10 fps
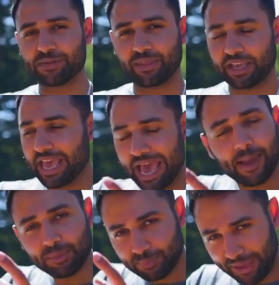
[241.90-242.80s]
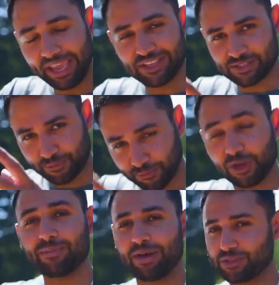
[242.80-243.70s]
something, Apple pays the full
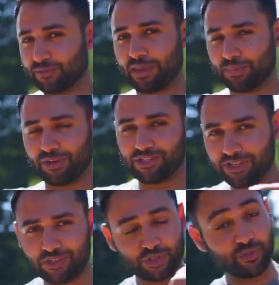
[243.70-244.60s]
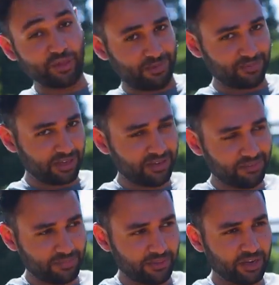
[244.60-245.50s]
amount of that purchase to the company,
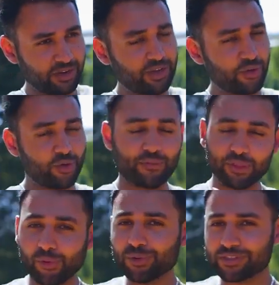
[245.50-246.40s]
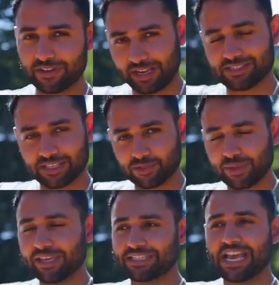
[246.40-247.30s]
and then over the course of the next 6
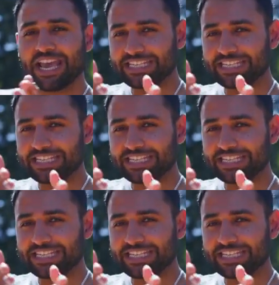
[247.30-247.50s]
weeks,